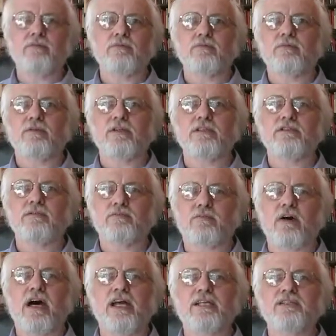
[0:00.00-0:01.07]

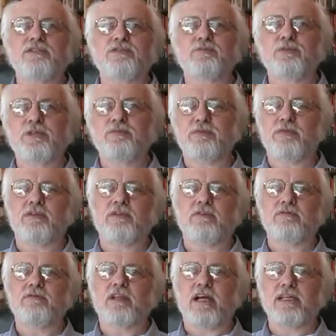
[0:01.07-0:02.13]
wise people
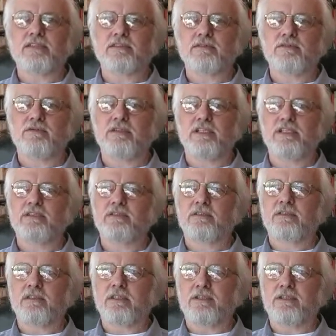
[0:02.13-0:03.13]
of classical Greece